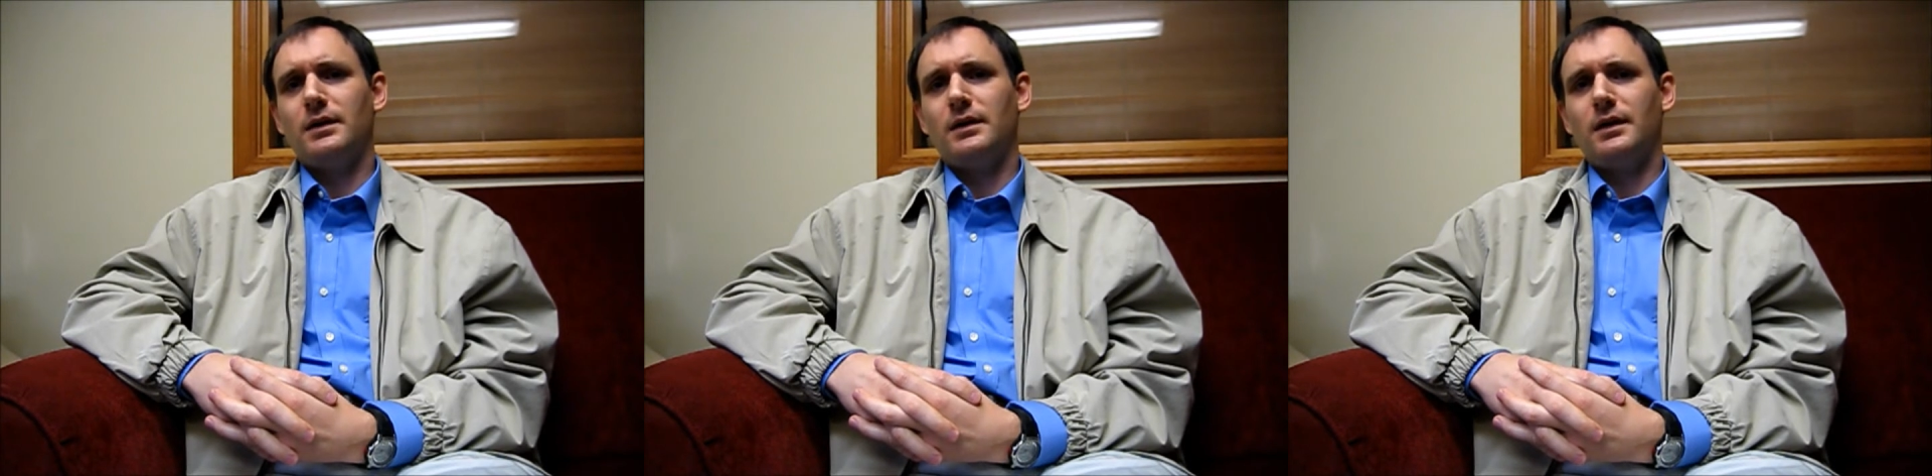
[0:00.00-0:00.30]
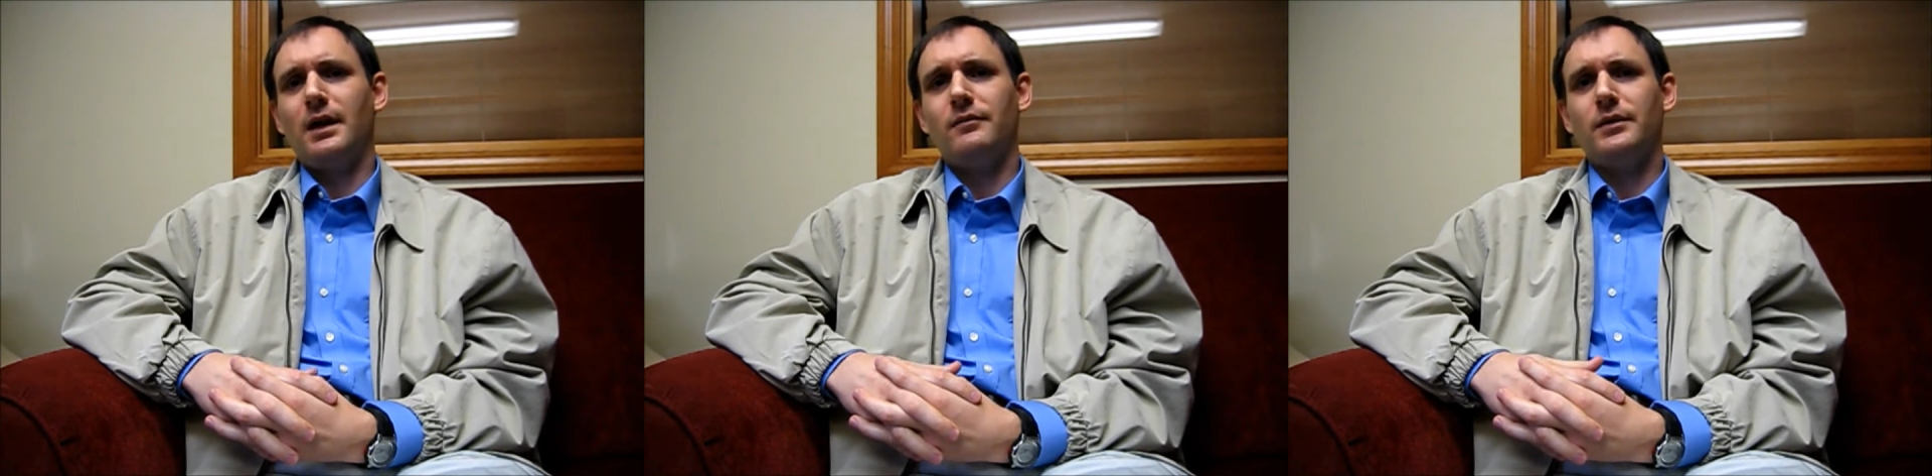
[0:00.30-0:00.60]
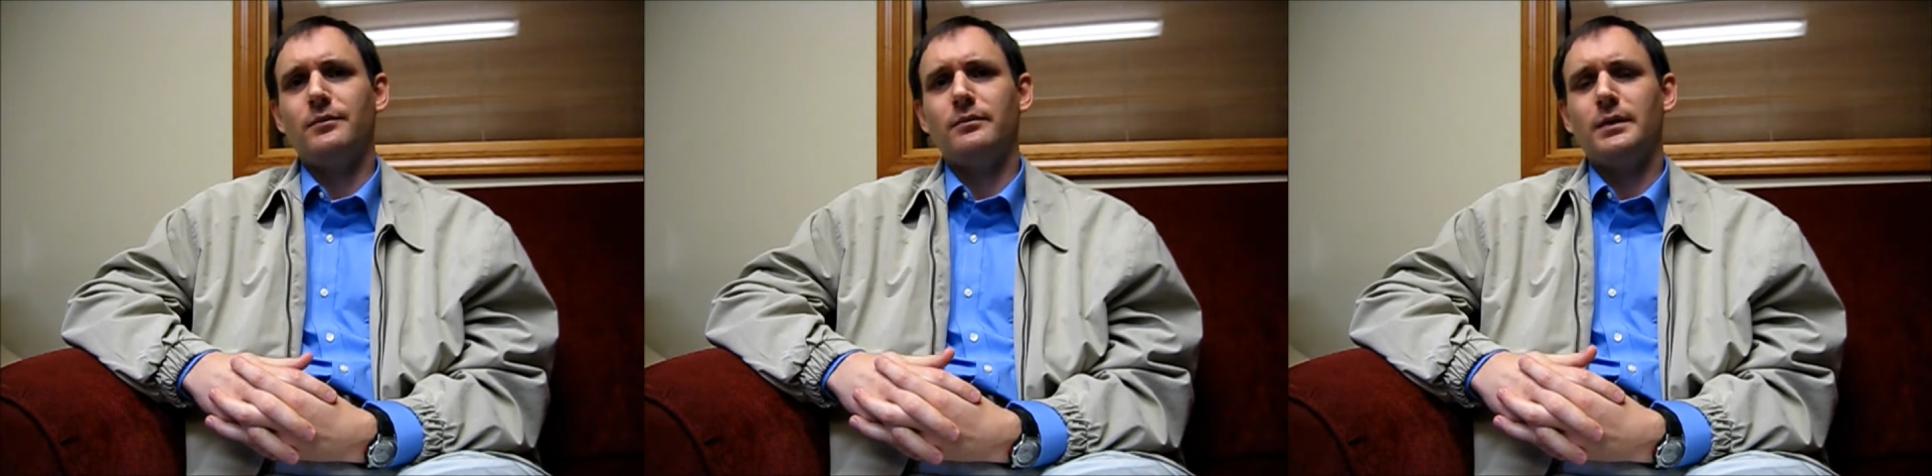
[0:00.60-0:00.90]
in heaven
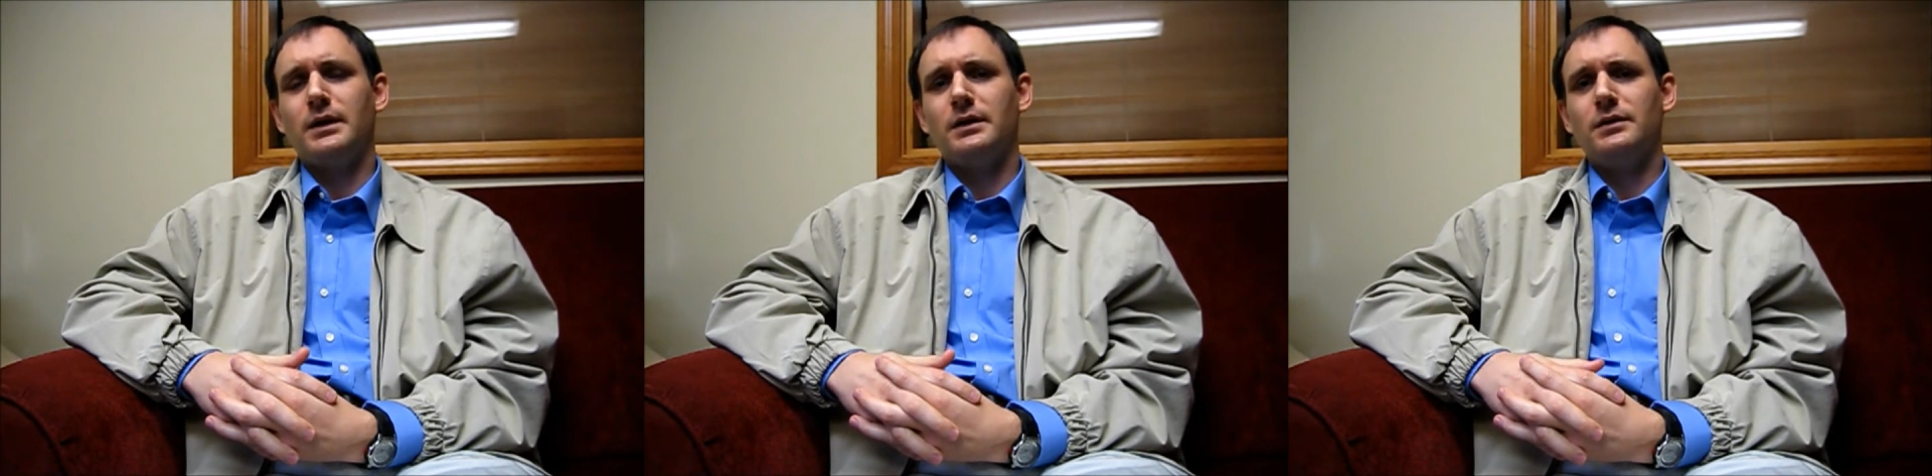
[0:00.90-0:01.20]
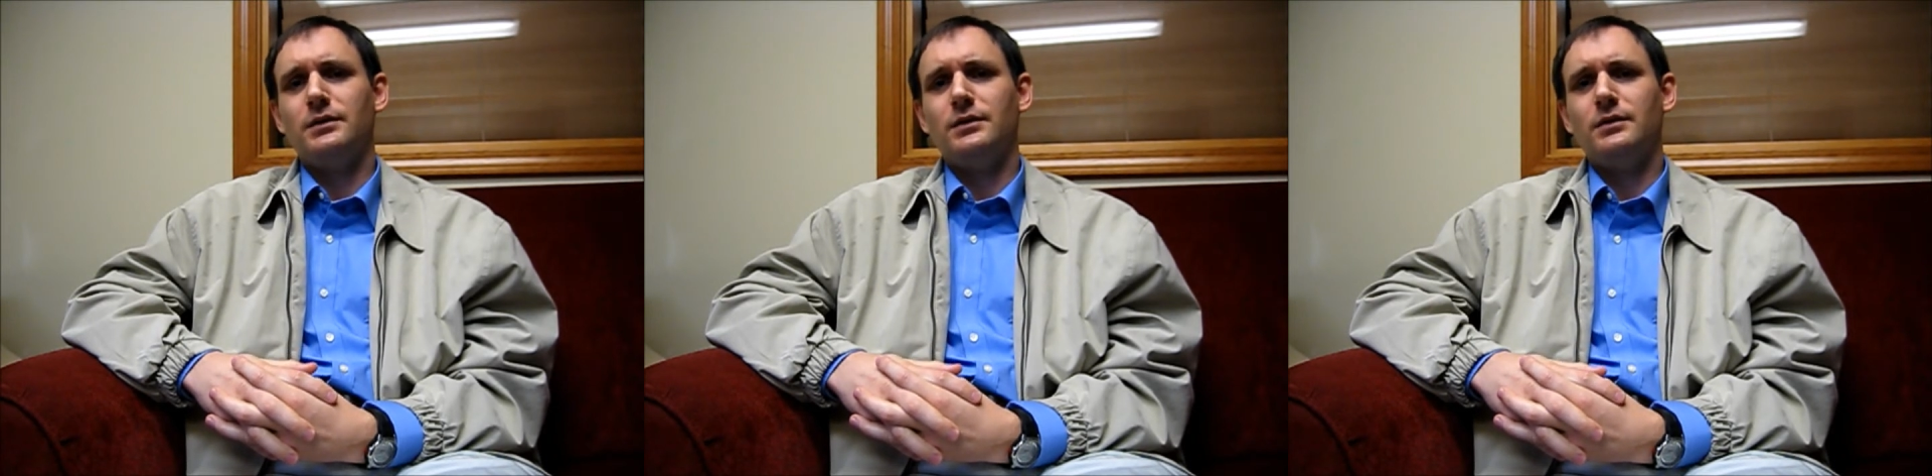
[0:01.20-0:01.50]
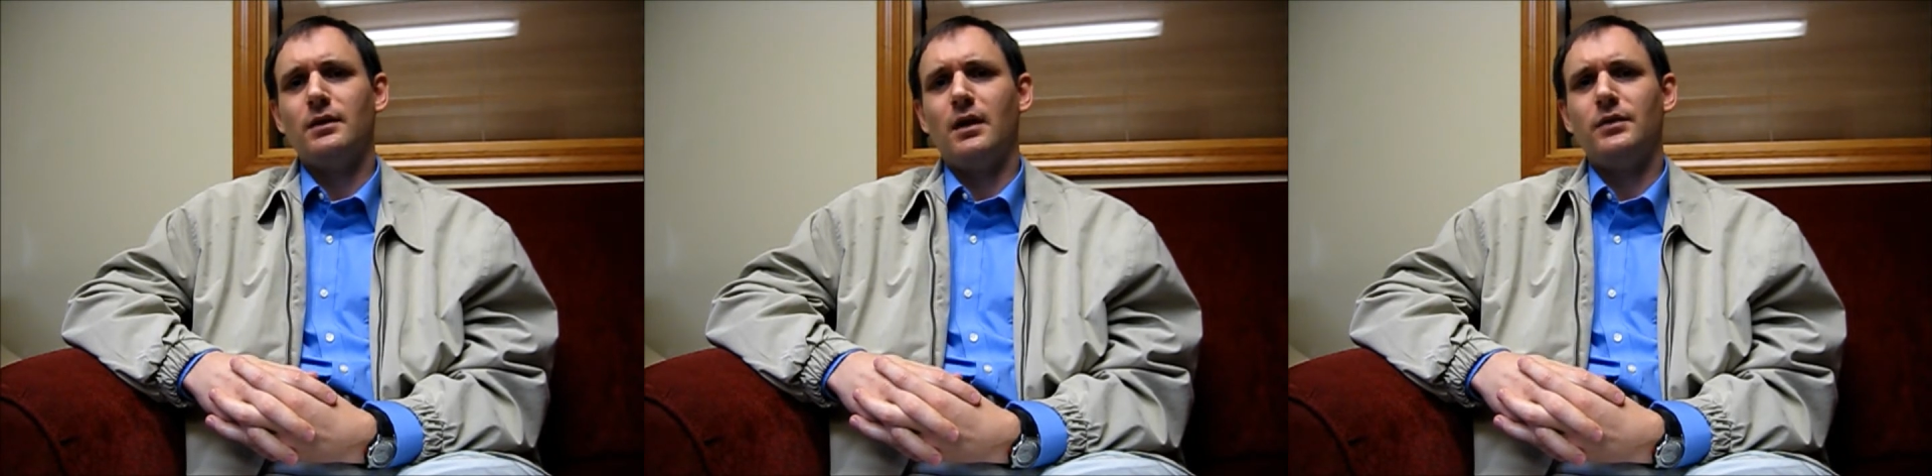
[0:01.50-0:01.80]
because
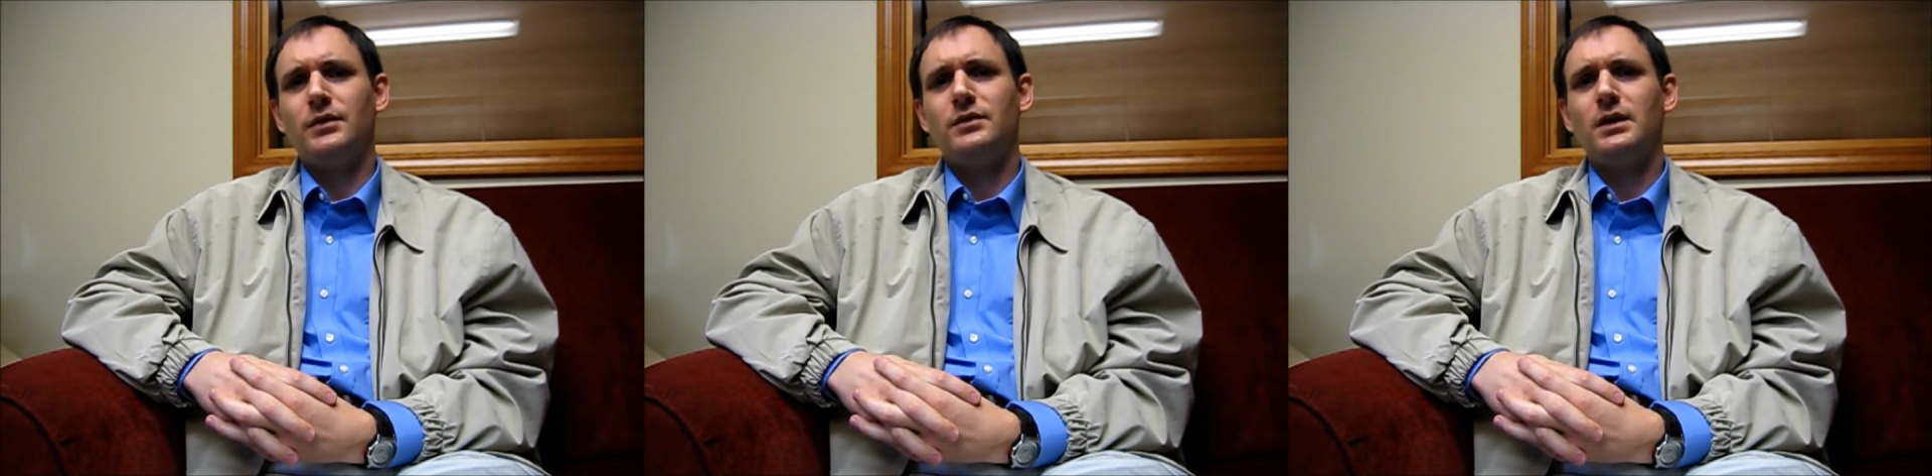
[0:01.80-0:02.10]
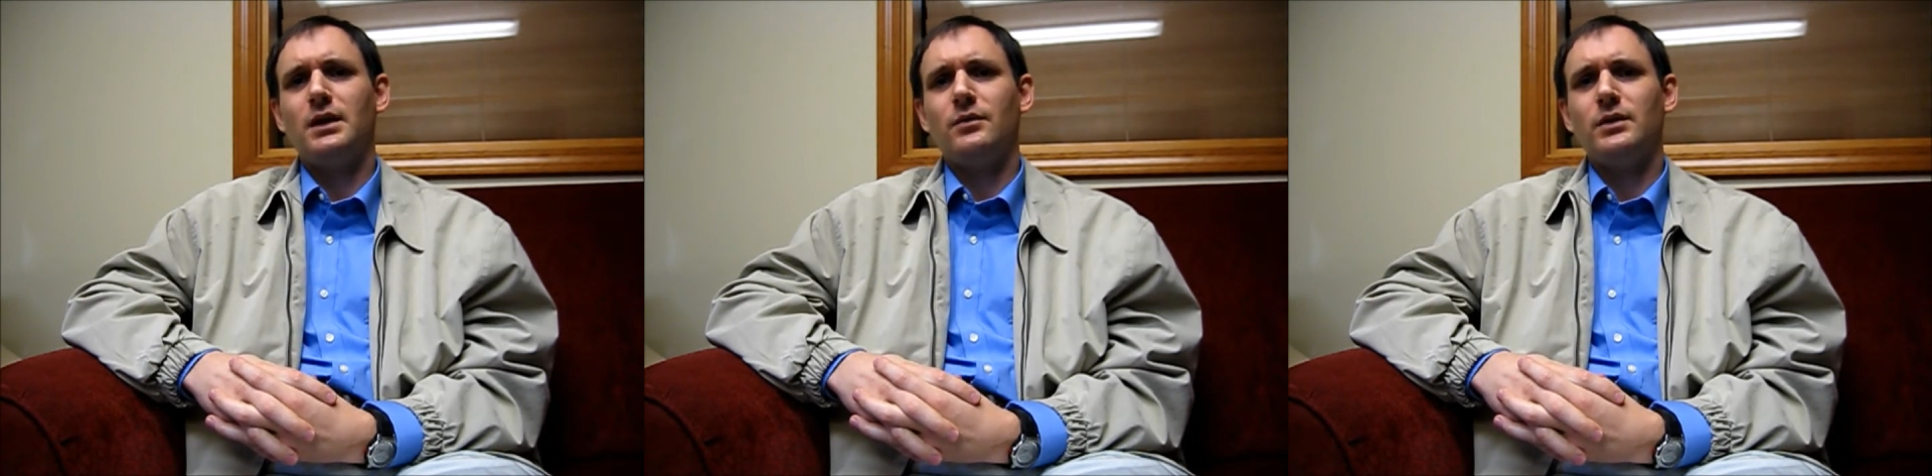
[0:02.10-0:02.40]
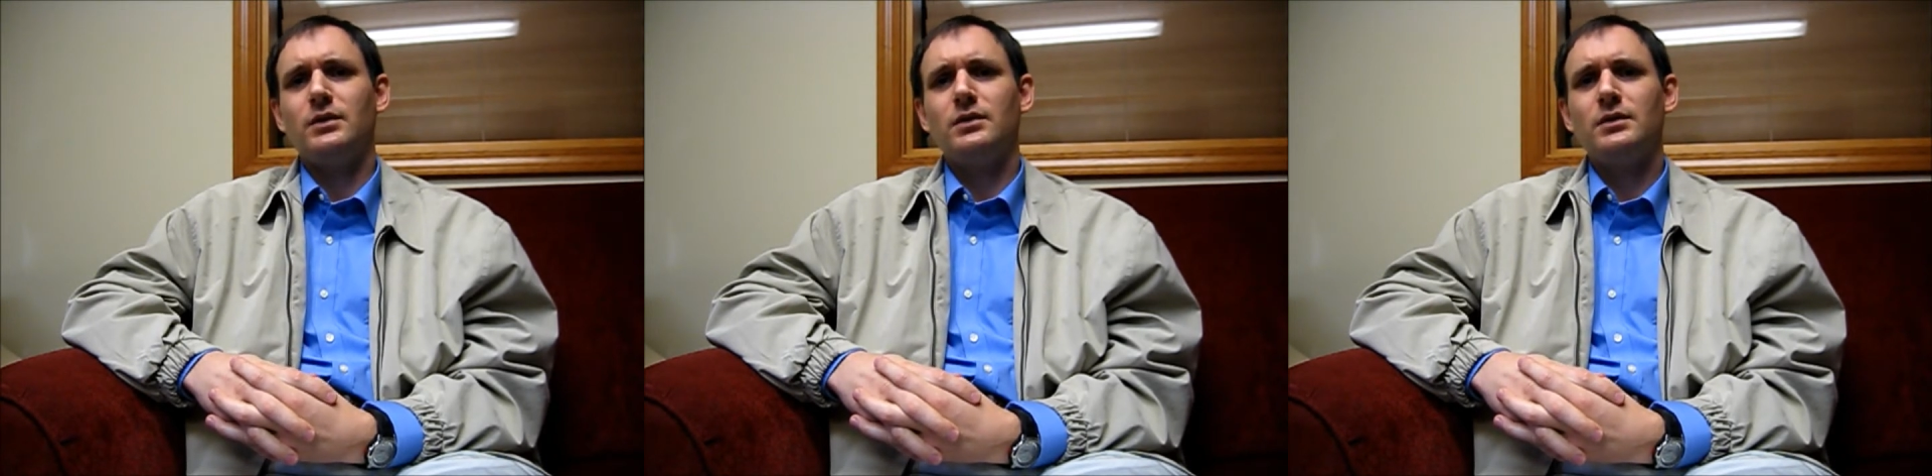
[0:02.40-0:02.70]
uh, they're seeking
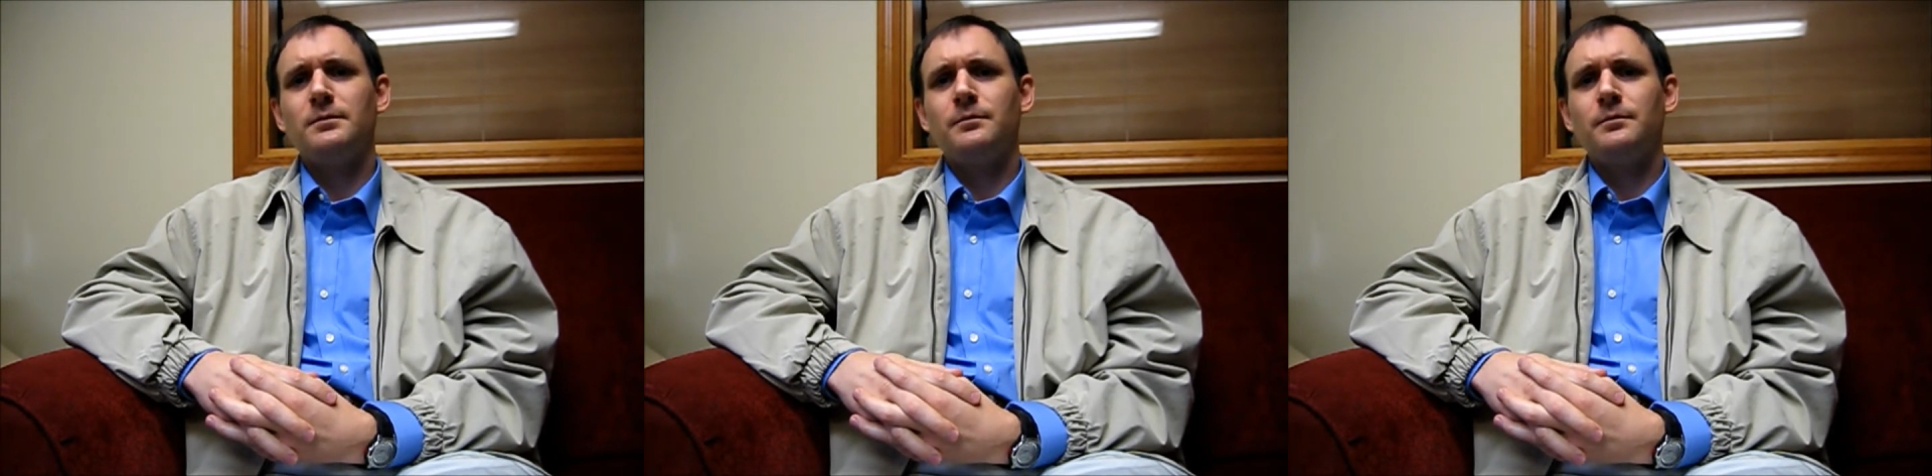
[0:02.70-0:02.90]
riches.